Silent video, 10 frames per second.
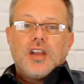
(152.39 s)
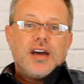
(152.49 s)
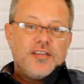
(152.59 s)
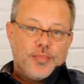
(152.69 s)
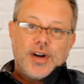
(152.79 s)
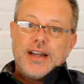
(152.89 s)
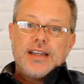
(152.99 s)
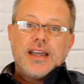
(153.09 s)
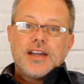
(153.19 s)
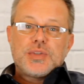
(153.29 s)
lot of
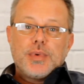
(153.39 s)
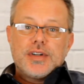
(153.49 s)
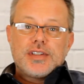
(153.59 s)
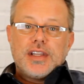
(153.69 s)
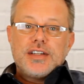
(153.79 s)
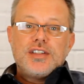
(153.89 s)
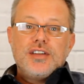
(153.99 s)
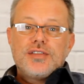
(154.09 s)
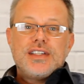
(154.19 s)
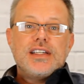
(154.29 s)
branding experts like to
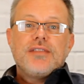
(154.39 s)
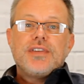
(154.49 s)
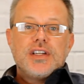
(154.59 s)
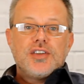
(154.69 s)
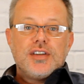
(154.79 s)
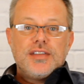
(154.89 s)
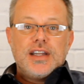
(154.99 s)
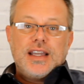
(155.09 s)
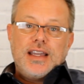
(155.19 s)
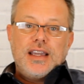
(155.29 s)
use the definition
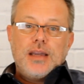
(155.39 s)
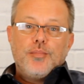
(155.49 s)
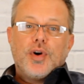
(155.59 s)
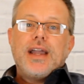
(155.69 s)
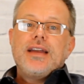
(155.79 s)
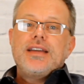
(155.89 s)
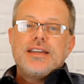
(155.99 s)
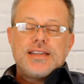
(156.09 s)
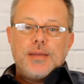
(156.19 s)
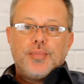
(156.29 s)
that a brand
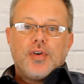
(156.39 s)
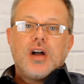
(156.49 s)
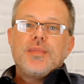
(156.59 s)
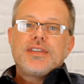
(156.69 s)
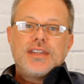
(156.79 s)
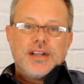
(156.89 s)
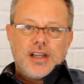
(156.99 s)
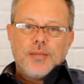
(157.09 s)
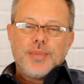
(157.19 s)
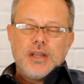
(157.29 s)
is a promise that a
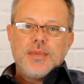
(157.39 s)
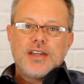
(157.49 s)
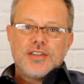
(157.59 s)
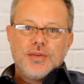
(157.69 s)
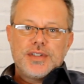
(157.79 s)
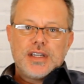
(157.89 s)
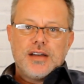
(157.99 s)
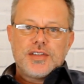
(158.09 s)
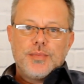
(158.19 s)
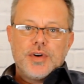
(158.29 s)
company makes to its
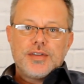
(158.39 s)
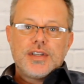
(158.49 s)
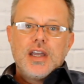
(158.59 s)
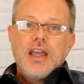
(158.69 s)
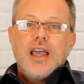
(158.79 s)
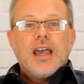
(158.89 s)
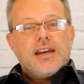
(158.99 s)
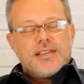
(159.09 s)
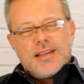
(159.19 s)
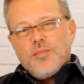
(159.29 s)
customers.
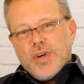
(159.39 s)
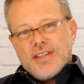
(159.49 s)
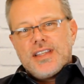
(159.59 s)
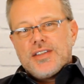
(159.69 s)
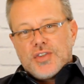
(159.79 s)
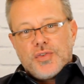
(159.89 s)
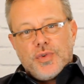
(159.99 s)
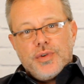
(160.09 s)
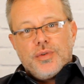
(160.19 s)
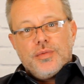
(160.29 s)
And in some ways that's
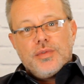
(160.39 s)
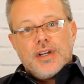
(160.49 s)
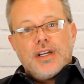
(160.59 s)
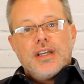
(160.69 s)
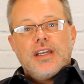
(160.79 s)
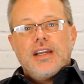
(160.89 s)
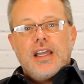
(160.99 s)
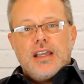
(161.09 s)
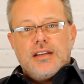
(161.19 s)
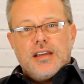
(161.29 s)
true.
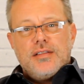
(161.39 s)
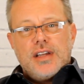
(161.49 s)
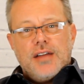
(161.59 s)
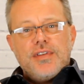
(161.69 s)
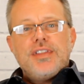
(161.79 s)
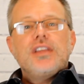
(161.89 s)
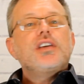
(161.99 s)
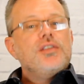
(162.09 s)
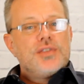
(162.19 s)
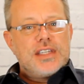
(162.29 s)
In everything
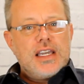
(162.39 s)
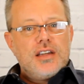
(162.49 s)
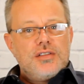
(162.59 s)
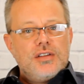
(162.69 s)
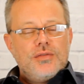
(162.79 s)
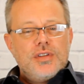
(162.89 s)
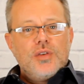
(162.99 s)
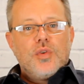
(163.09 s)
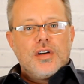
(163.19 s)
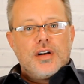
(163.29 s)
that you say and do,
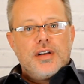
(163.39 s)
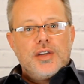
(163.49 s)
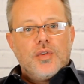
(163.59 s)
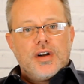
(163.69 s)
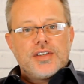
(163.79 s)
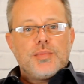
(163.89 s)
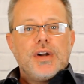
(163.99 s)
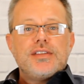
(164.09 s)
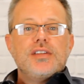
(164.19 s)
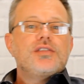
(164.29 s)
you are
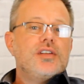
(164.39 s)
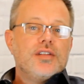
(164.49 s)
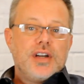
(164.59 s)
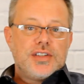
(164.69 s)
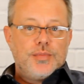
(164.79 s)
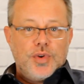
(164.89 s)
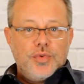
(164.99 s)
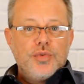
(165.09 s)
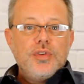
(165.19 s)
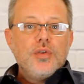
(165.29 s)
expressing to your customer
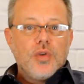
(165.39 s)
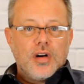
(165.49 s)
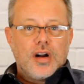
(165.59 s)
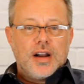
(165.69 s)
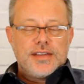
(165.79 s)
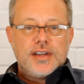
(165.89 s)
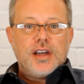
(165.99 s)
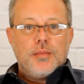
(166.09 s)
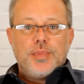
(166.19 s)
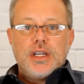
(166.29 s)
who you are as a
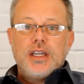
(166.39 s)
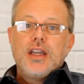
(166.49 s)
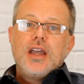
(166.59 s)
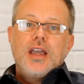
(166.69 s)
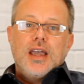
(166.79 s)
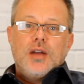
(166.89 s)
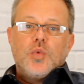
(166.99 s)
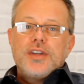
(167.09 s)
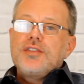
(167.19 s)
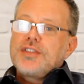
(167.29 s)
company and
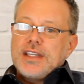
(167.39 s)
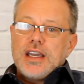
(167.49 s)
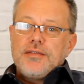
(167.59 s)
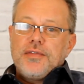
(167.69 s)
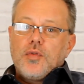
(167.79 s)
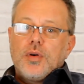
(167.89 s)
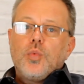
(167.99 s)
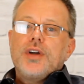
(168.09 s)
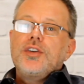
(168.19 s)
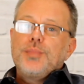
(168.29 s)
what you stand for,
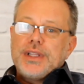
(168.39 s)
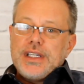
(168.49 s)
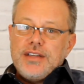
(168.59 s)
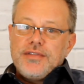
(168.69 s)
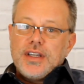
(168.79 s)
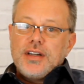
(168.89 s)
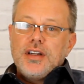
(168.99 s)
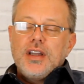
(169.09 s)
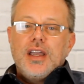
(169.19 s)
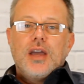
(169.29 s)
what you believe
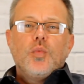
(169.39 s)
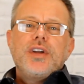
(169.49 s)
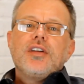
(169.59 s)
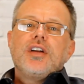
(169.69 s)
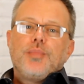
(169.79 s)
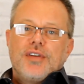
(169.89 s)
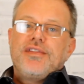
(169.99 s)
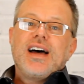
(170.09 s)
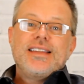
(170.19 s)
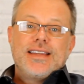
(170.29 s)
in, and what you're going to
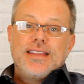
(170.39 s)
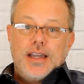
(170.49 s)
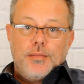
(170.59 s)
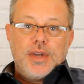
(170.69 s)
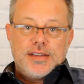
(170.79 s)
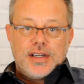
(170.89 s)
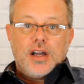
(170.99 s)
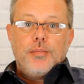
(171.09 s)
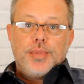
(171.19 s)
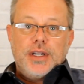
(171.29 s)
provide to them as a
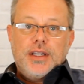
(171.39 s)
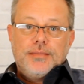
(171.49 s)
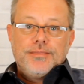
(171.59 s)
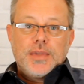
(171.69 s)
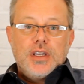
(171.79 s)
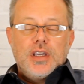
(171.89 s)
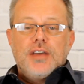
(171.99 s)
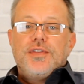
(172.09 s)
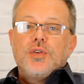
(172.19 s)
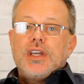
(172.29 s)
company.
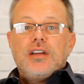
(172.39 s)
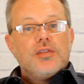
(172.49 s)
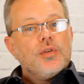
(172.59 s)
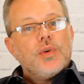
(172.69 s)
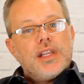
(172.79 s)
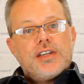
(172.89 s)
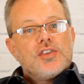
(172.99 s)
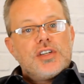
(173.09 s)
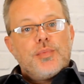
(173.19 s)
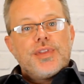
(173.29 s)
If you get into a
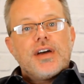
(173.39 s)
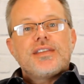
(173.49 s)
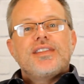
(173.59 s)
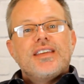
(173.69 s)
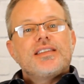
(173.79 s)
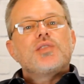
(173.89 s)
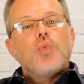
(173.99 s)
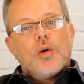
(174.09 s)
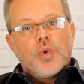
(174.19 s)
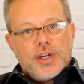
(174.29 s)
relationship with us, this is
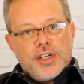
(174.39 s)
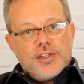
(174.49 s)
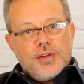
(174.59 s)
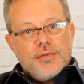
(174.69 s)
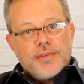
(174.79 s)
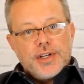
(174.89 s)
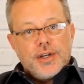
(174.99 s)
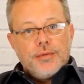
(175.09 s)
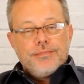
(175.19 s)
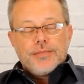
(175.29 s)
what we're going to do for
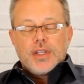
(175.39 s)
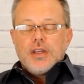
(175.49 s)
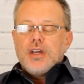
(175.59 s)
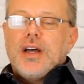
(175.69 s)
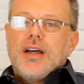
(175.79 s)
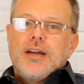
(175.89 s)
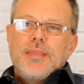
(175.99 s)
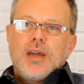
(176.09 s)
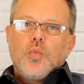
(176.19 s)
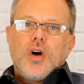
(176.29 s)
you.
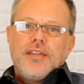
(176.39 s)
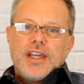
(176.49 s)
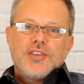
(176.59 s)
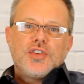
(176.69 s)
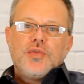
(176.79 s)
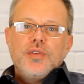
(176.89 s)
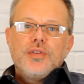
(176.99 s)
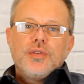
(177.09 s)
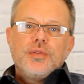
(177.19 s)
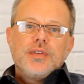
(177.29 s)
And while that's
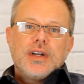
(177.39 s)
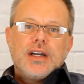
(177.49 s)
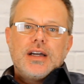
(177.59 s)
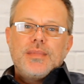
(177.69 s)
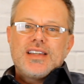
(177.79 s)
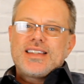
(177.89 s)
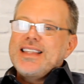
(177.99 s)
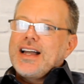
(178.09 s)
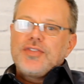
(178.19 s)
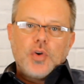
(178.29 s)
true, it's
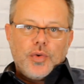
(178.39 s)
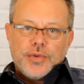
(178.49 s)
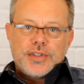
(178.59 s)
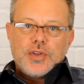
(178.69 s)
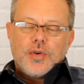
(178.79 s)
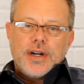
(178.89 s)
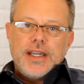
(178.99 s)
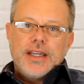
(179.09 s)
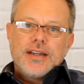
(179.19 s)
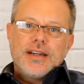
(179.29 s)
not the whole
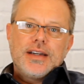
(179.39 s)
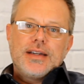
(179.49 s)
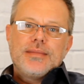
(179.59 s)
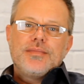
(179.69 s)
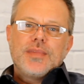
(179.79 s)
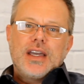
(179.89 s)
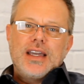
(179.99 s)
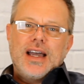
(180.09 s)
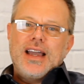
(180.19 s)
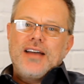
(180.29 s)
story.
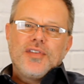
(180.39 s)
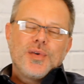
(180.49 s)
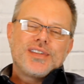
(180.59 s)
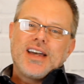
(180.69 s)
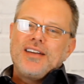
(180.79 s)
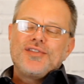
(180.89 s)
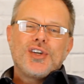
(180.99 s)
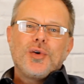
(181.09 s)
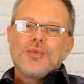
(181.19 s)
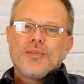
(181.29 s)
I've always kind of joked